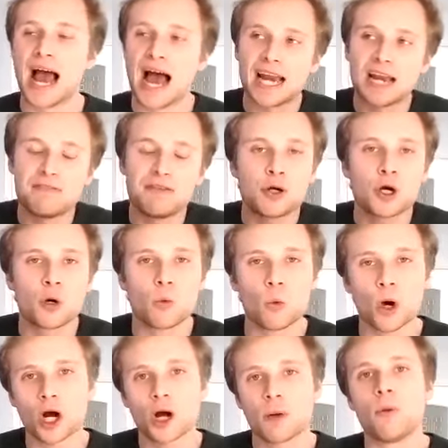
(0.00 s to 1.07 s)
And if you can
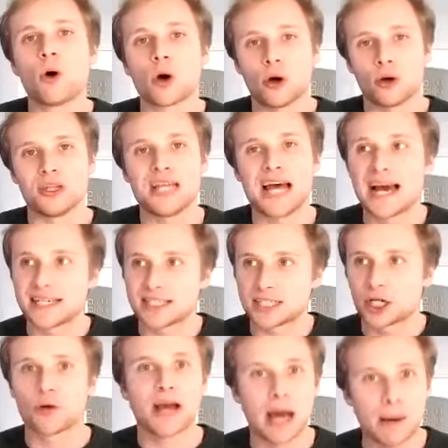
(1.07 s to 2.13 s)
work more on that to
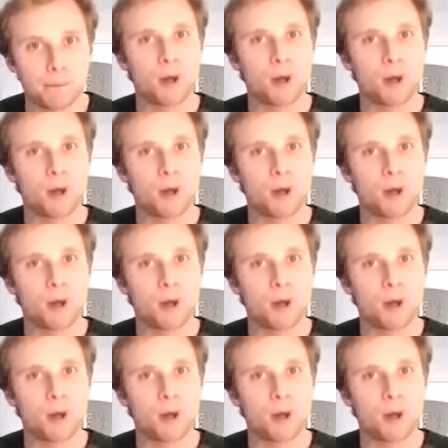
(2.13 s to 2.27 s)
create a